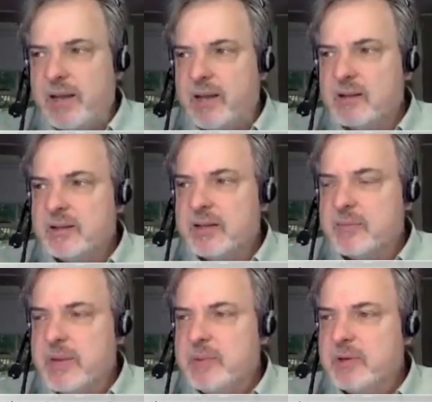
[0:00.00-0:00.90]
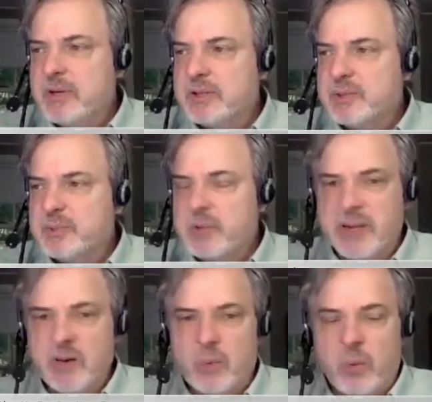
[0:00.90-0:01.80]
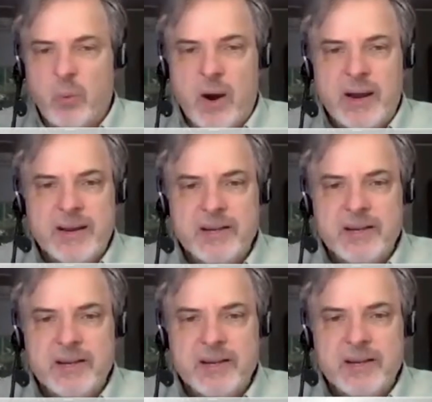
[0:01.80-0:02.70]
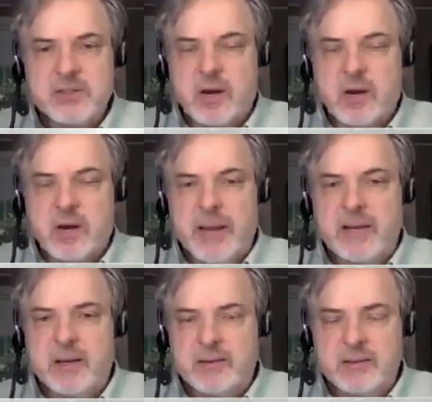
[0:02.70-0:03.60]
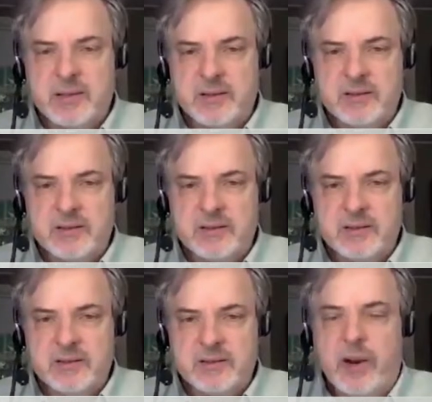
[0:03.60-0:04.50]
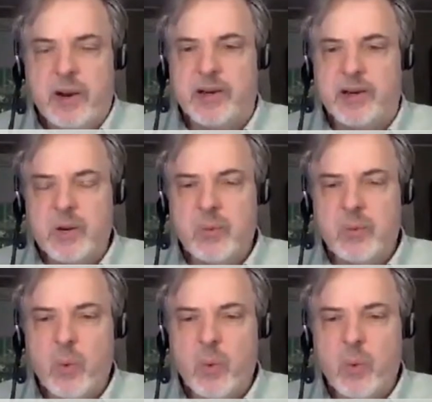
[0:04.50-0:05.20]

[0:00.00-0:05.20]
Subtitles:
Ellie, maybe you could explain, why isn't this just automatically done already? We're